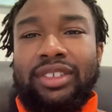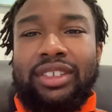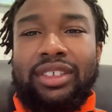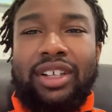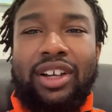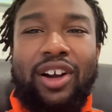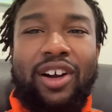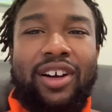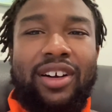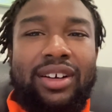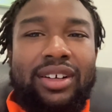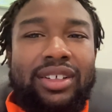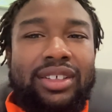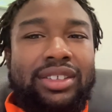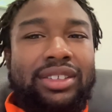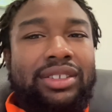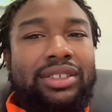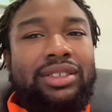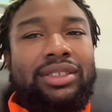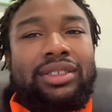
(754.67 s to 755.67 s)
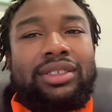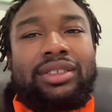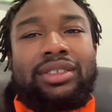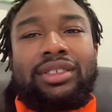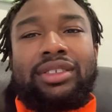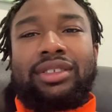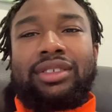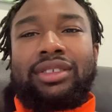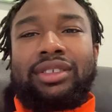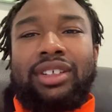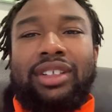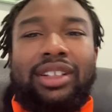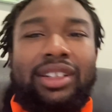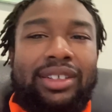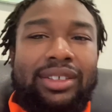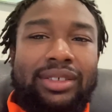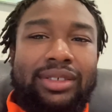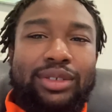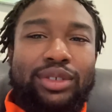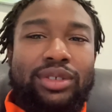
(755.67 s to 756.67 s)
cars,
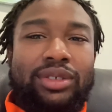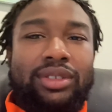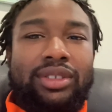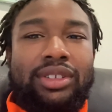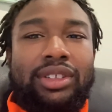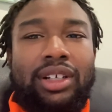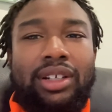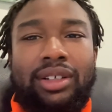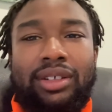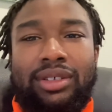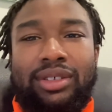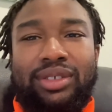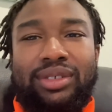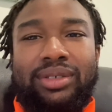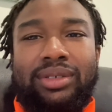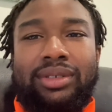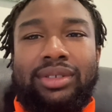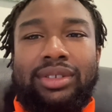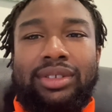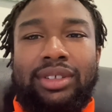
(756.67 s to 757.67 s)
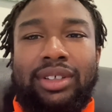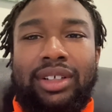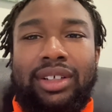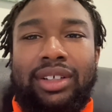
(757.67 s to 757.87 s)
clothes, the hose,